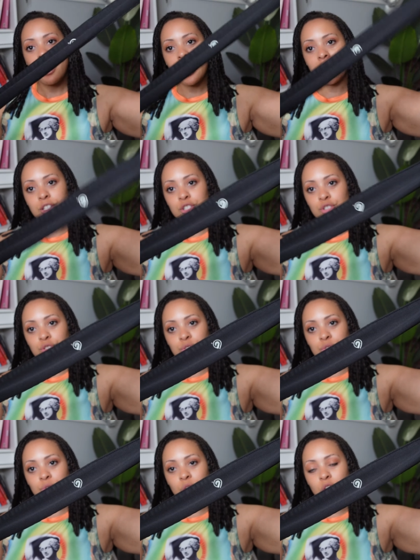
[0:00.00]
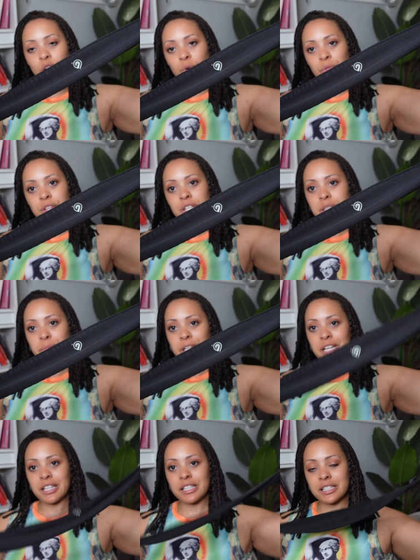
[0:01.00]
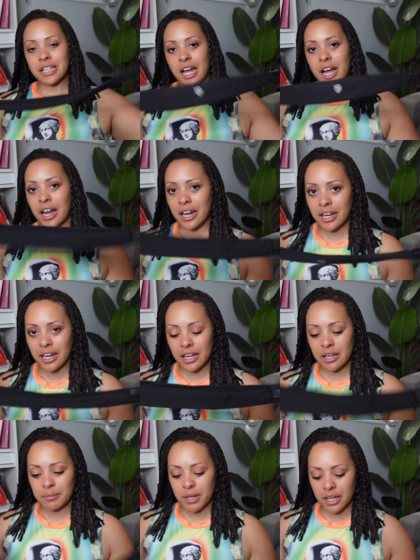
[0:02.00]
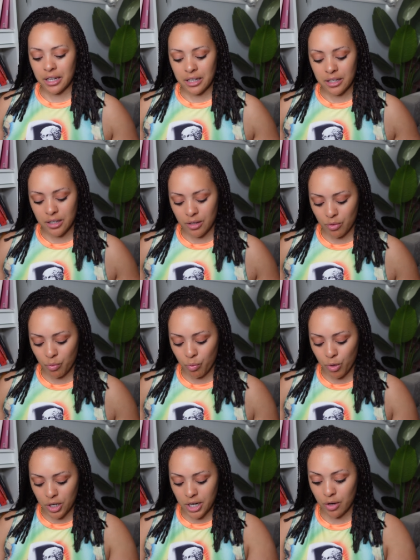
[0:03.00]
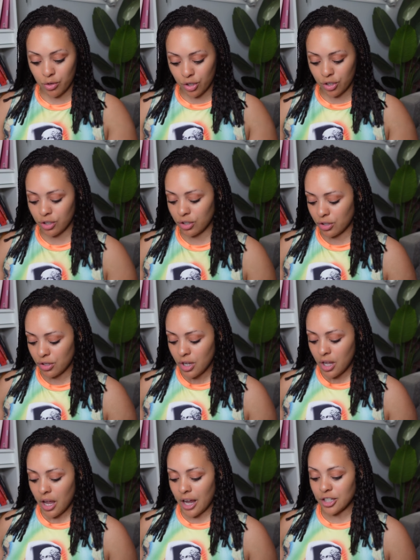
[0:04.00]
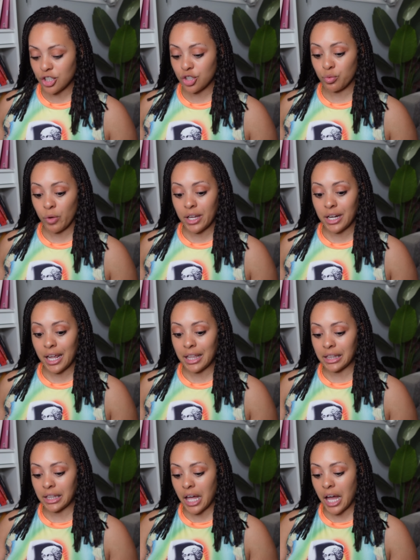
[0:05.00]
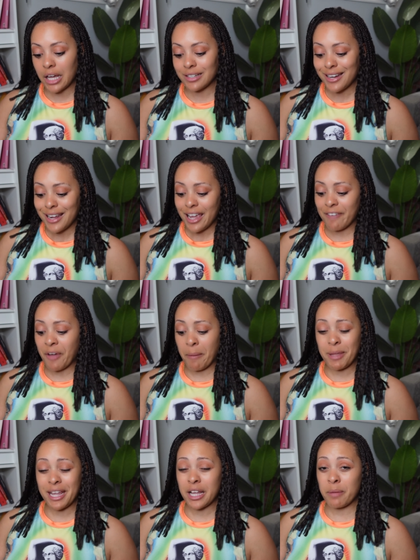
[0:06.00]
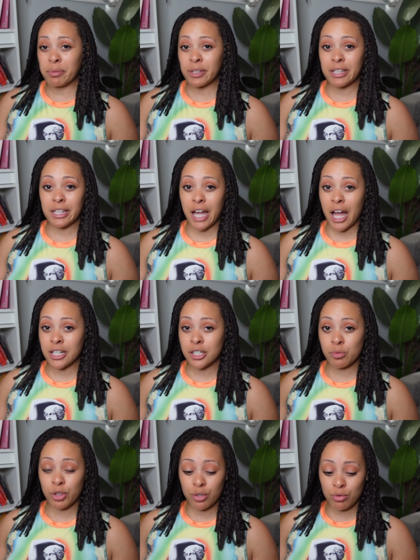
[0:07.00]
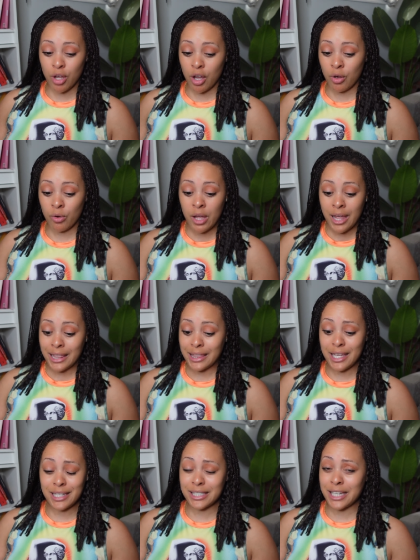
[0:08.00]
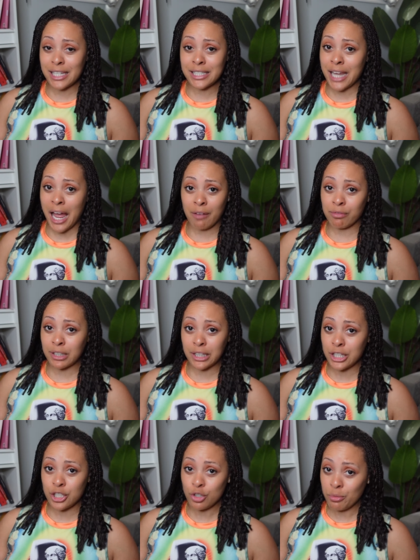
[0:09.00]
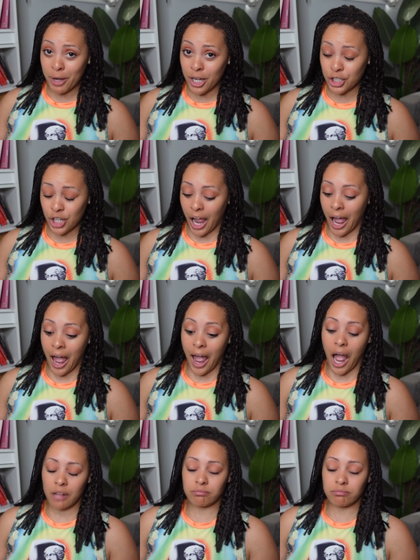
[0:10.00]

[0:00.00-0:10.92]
I do own this because I am a workout girl. I sweat a lot. If I'm being completely honest with you though, this does not really do much. I,